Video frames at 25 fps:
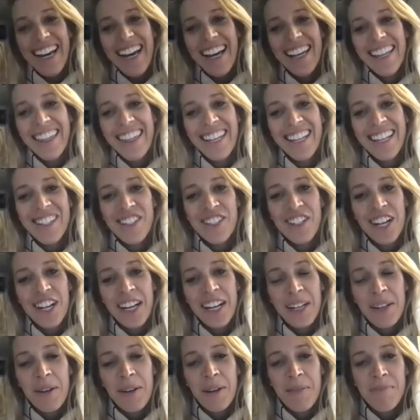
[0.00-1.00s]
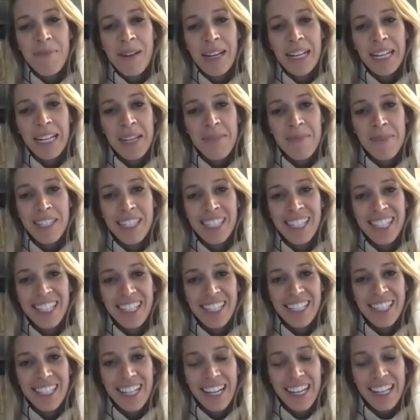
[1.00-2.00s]
Thanks, John. My name is
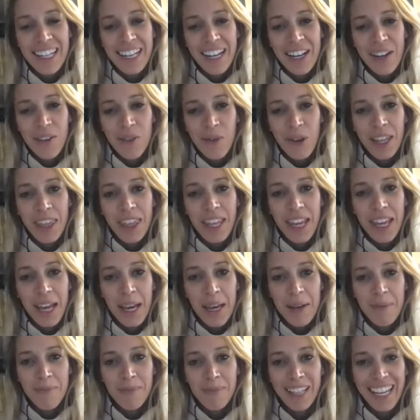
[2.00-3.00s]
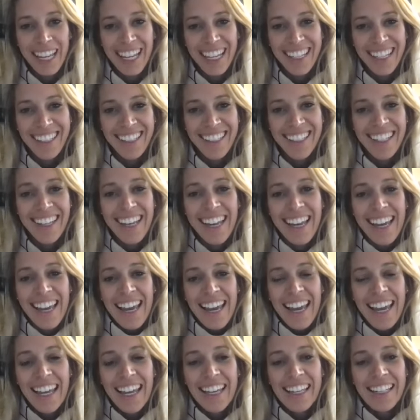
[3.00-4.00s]
Dana with Hemlane,
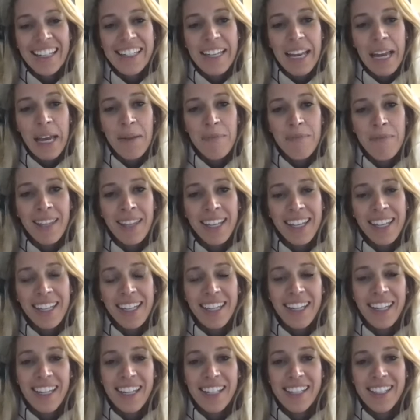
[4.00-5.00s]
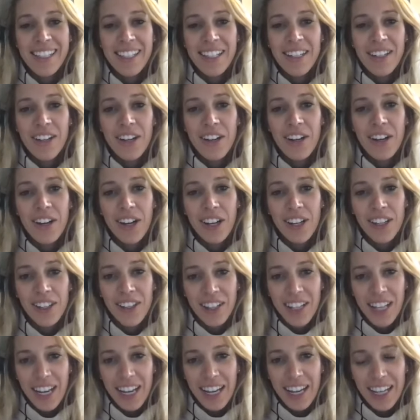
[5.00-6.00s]
and Hemlane is an
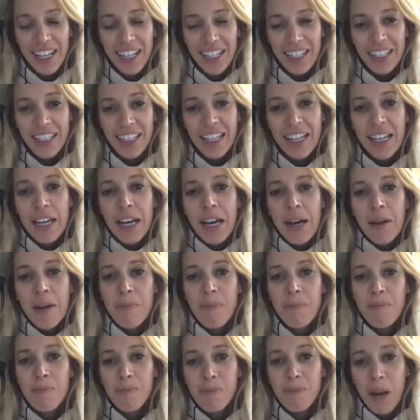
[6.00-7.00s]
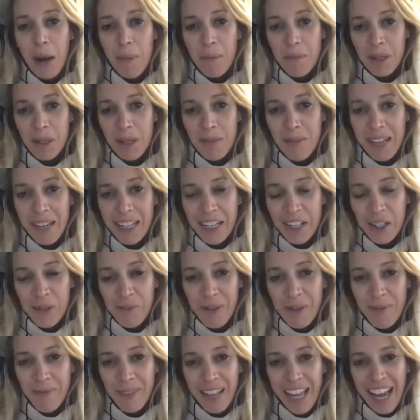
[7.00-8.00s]
online property
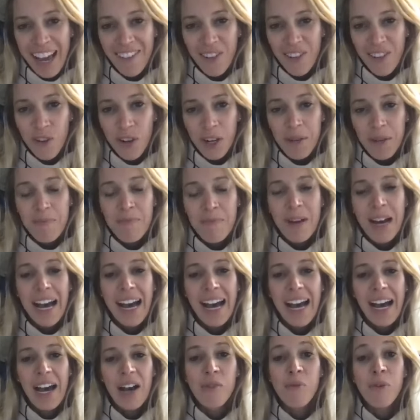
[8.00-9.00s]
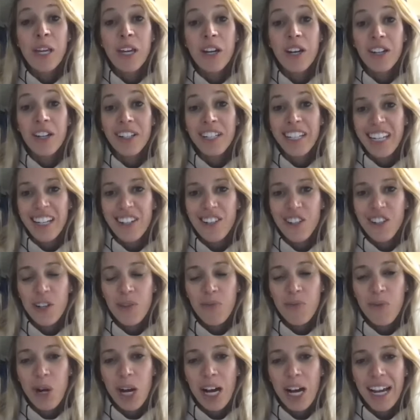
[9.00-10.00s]
management platform. We are
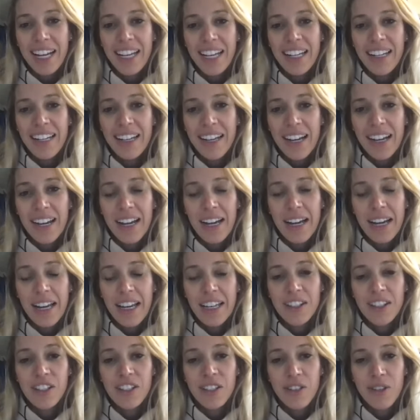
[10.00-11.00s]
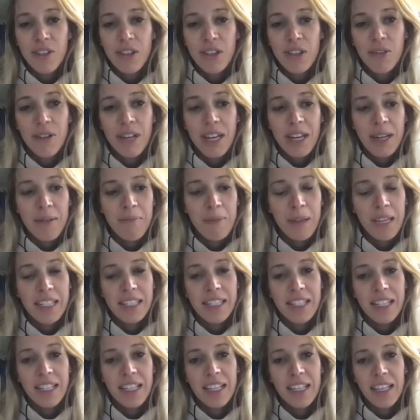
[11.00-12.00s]
nationwide, and so you can
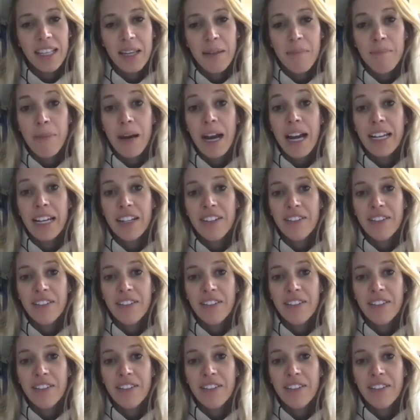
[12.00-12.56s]
basically buy a